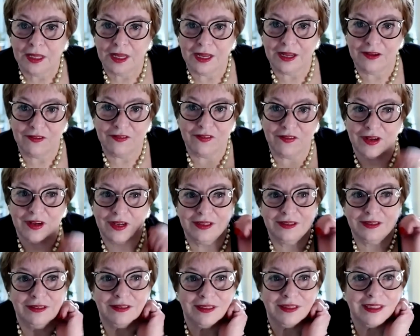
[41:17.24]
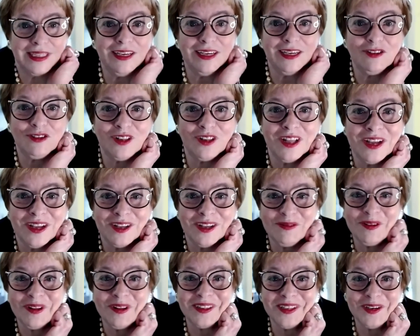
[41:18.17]
of legal
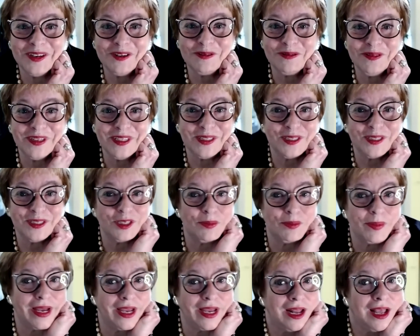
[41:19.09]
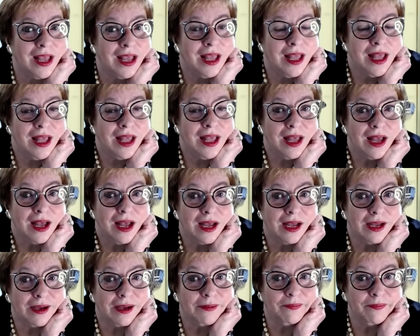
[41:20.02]
reasons, but
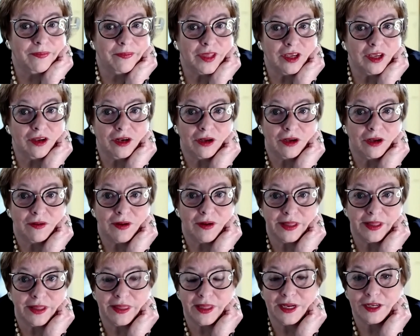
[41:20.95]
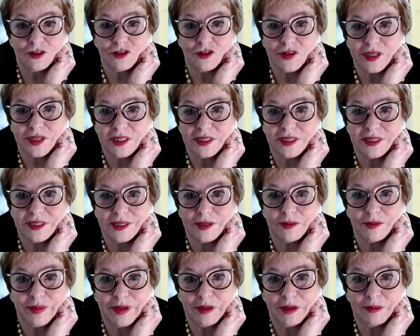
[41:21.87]
I think I trusted
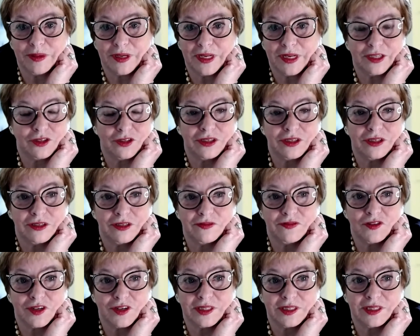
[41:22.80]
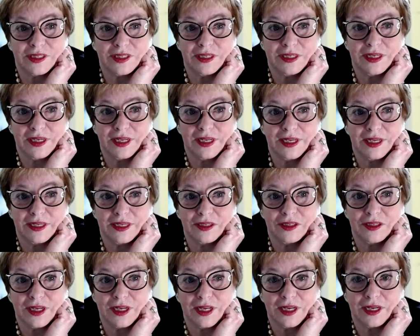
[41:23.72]
some people I shouldn't have trusted,
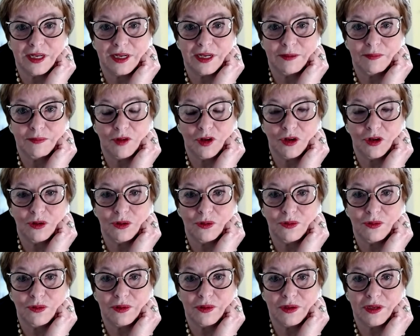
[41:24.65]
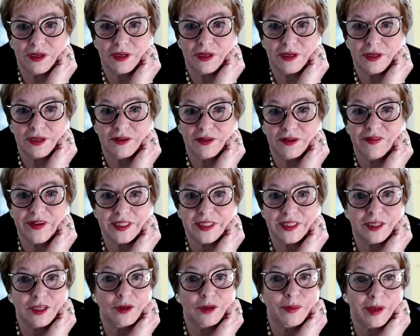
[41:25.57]
and who
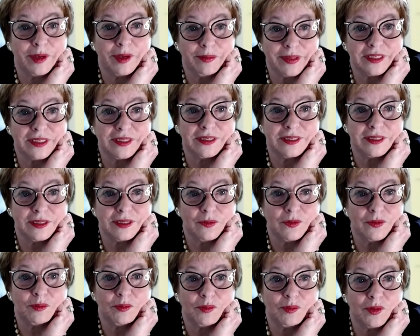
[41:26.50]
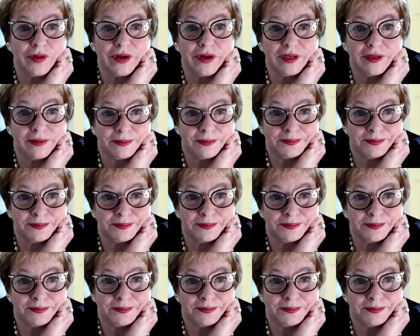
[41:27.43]
invested in my business at one point.